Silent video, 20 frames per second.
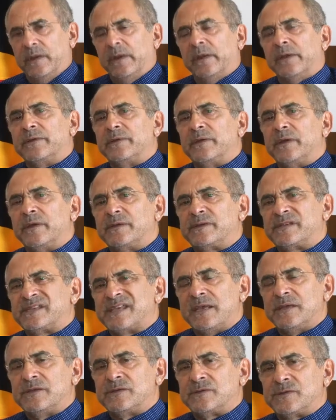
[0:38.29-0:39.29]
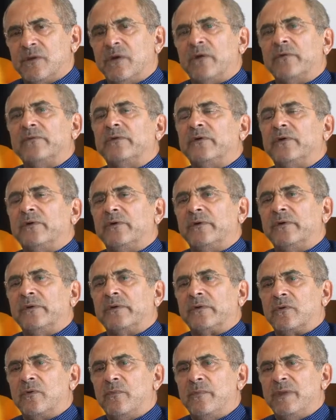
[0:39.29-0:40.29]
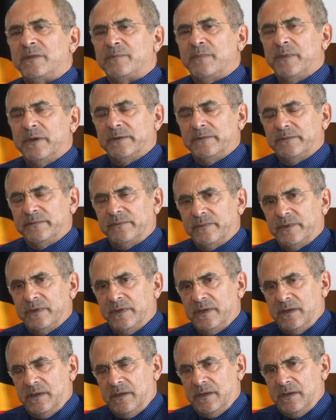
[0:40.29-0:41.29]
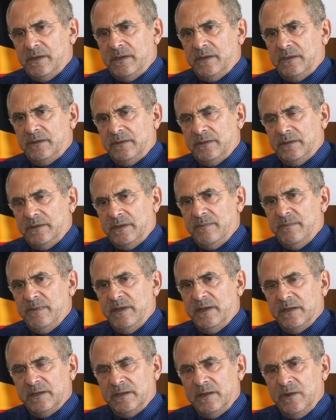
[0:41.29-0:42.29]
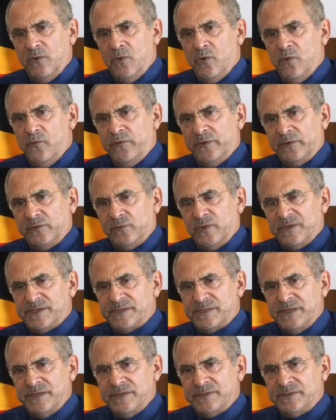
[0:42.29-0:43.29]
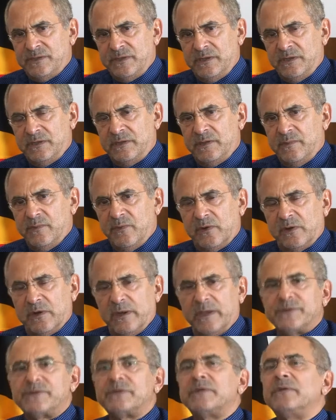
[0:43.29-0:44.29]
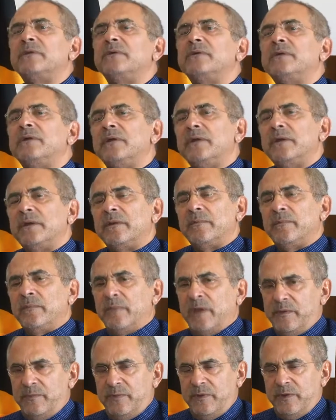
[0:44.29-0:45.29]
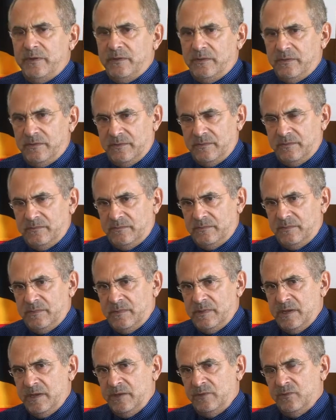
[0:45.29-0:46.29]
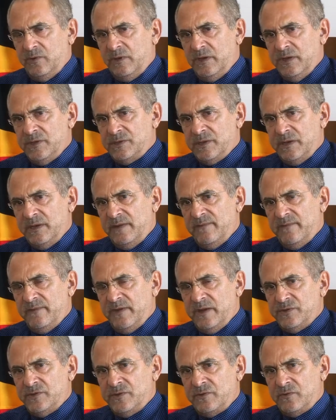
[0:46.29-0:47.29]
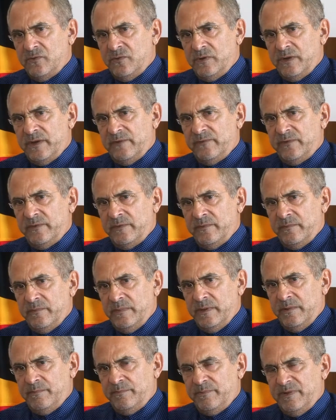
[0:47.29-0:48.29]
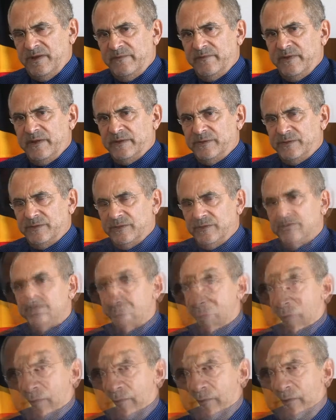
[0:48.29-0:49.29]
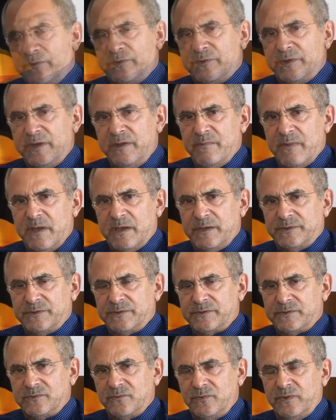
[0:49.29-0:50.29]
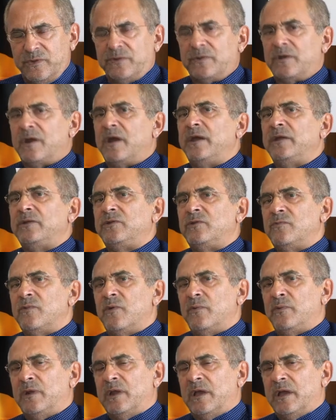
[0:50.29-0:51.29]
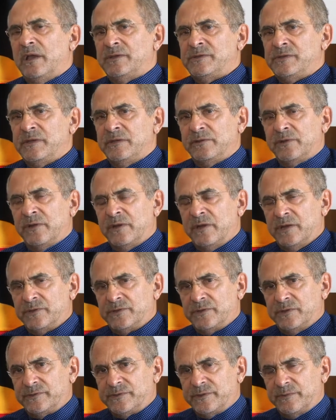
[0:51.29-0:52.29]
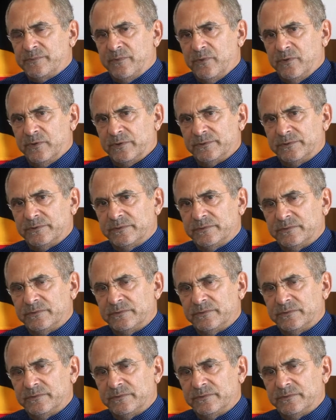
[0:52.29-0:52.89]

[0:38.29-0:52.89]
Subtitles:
a sense of commitment and immediately offered to assist in Timor-Leste, maybe the Indonesian invasion could have been prevented. For 3 months, we tried to mobilize international support.